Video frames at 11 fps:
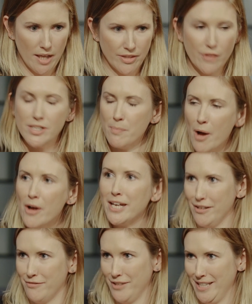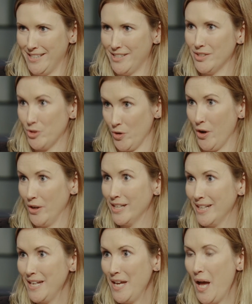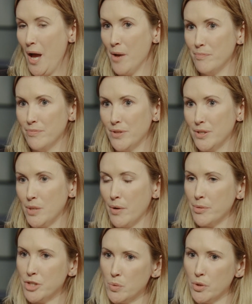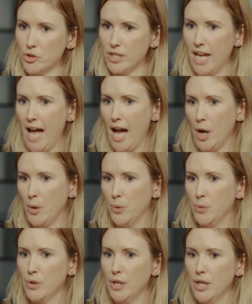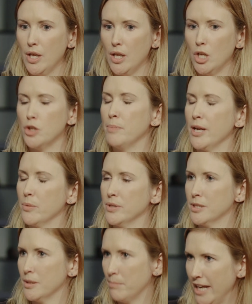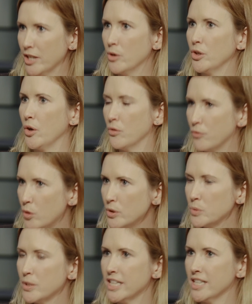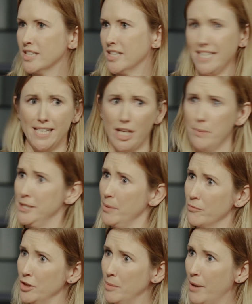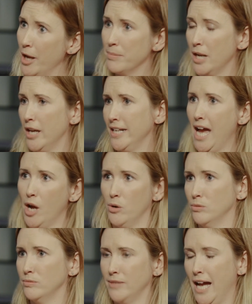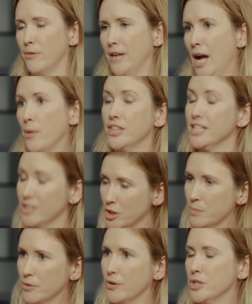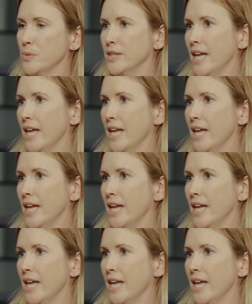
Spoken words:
There is a market for this drug, so I was just wondering how Lundbeck was planning on going forward with it. Is it going to be dumped from the pipeline? How are things going to progress with